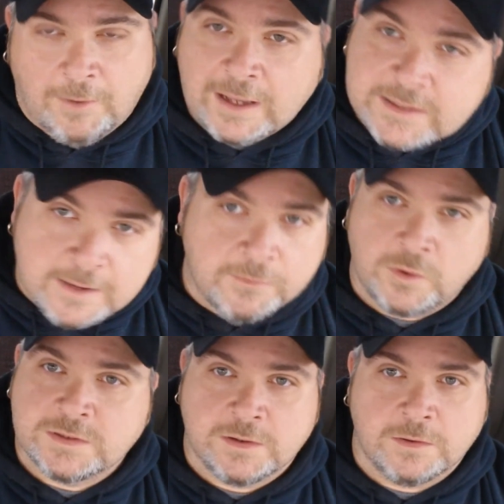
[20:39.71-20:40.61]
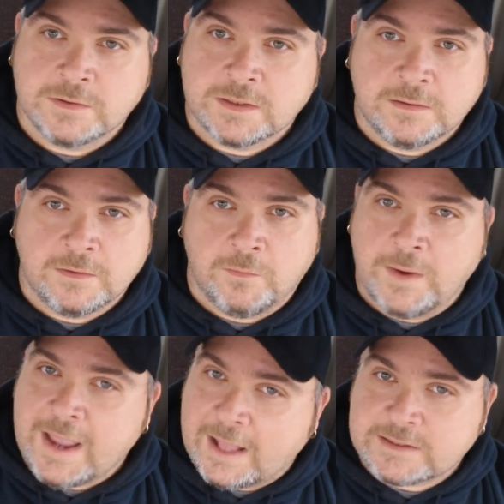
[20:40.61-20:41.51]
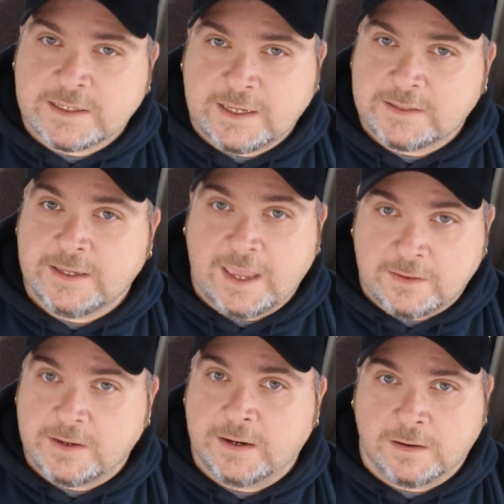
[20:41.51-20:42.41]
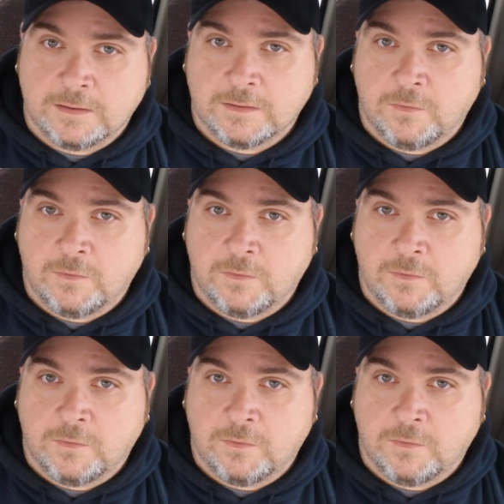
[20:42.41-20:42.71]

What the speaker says: Wise up, boys and girls. We got to get together here.